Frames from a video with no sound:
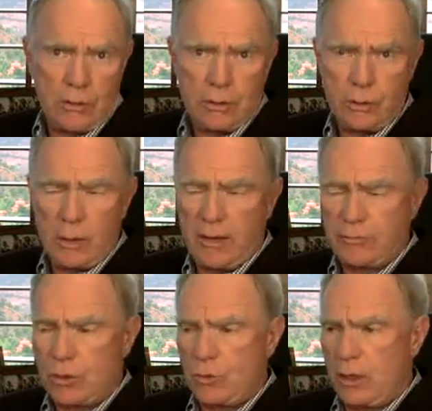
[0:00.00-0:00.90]
that you
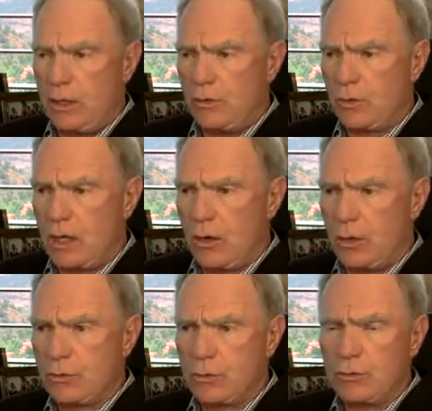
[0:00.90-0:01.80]
have to create into
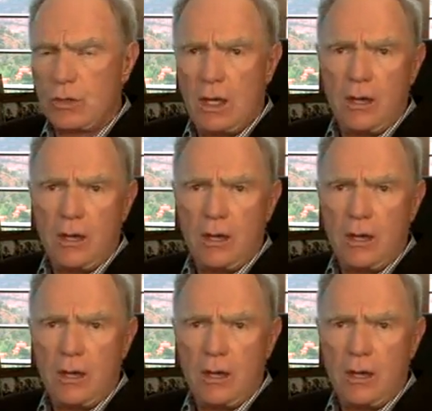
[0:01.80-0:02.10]
characters,